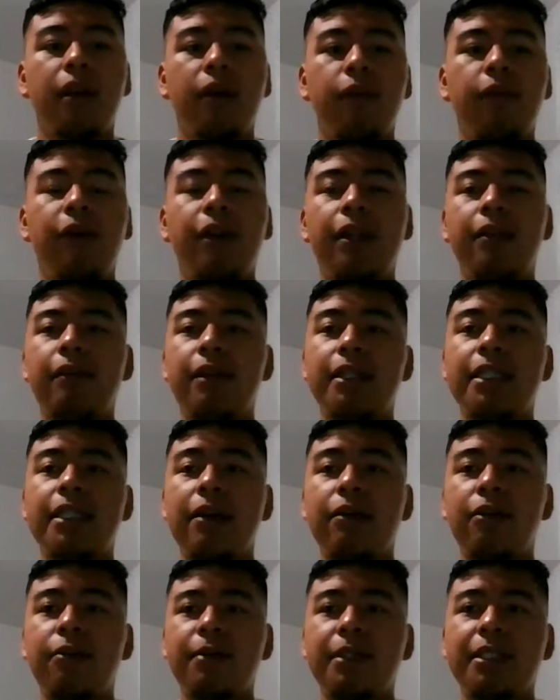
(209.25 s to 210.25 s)
Well, anyways, I
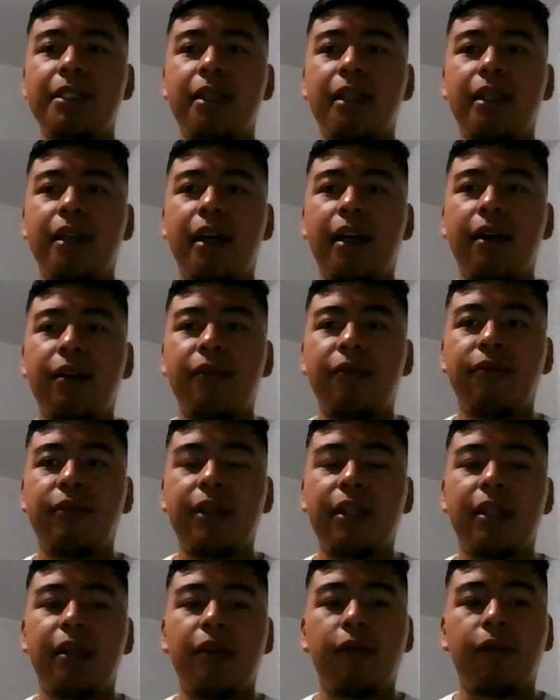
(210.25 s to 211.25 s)
will be starting off
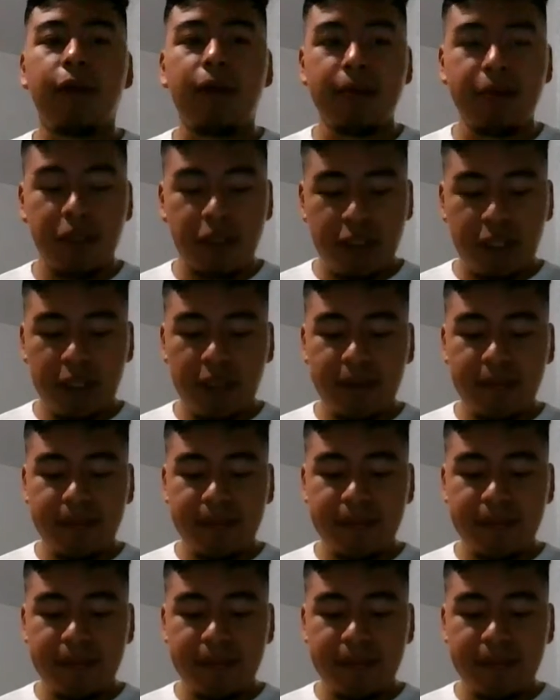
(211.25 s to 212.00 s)
with rupture.